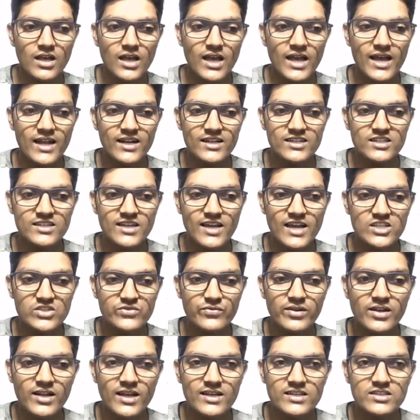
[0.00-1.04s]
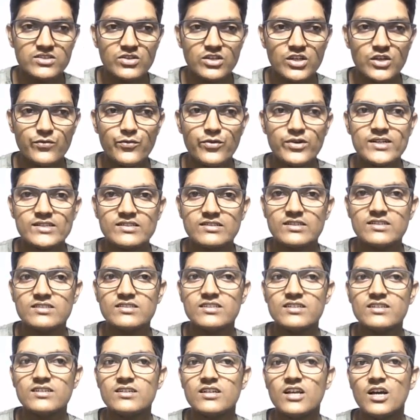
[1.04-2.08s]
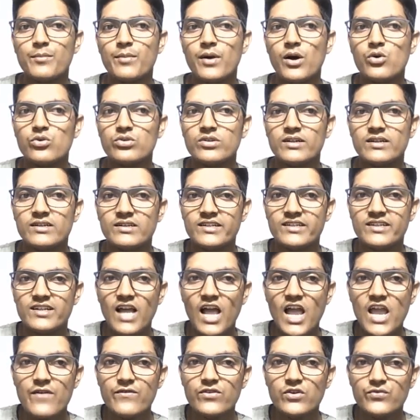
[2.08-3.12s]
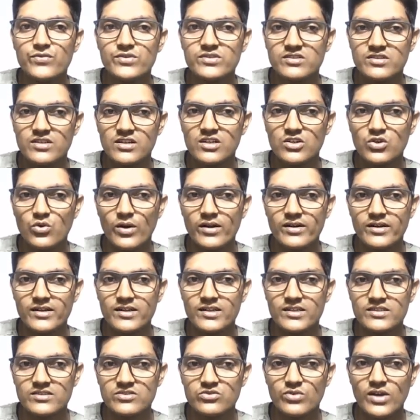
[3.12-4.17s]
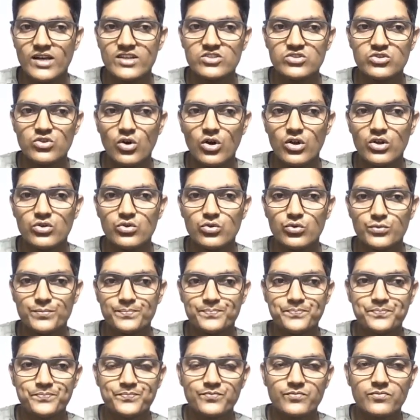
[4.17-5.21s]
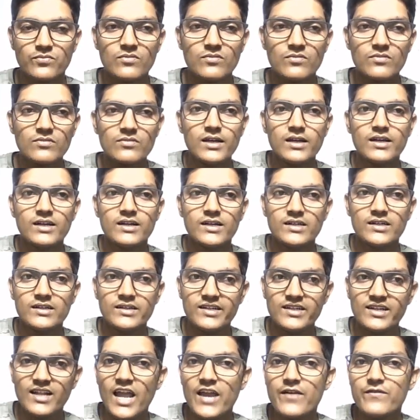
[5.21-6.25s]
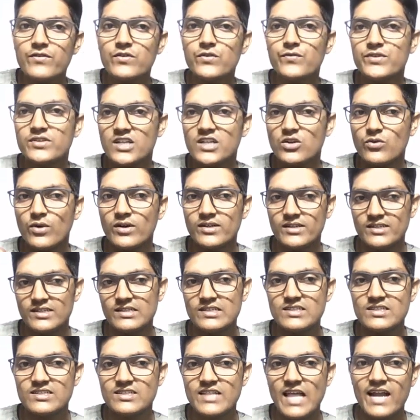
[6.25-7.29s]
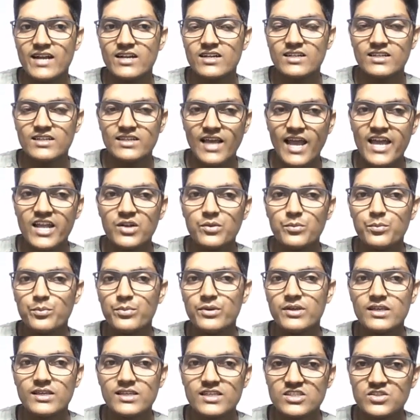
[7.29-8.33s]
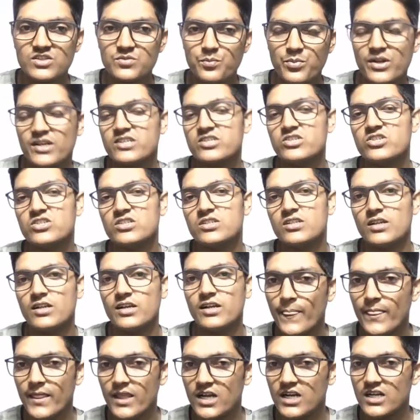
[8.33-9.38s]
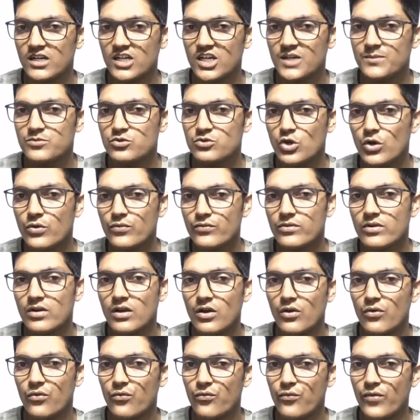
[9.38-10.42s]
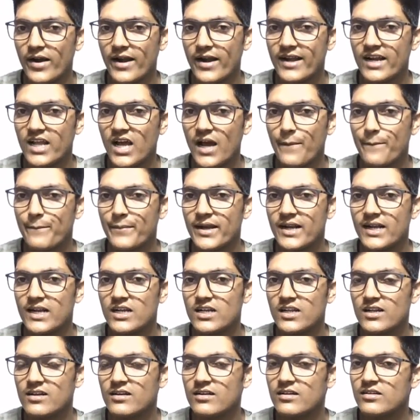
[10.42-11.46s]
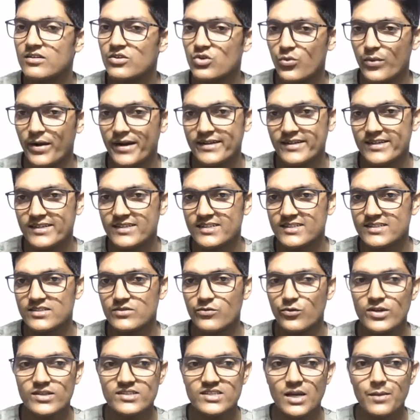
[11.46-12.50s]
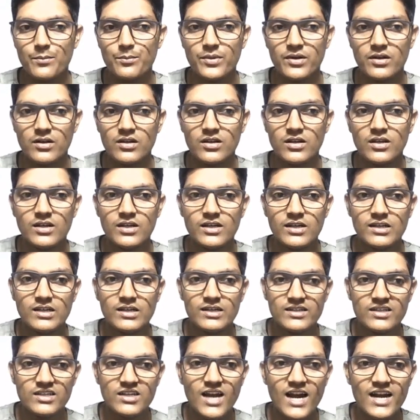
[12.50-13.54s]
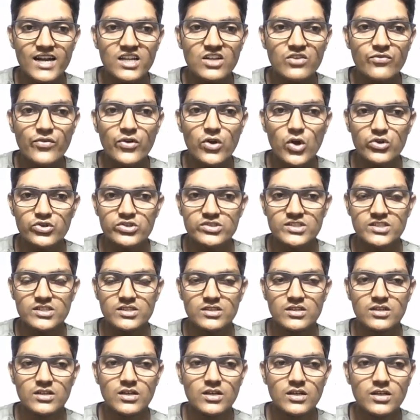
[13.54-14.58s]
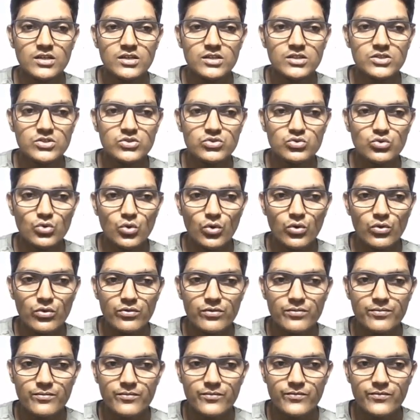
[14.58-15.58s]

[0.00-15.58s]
And as well as if we discuss here about derived physical quantities, so as you all know, derived physical quantities that can be expressed in terms of fundamental quantities. For example, regarding velocity, so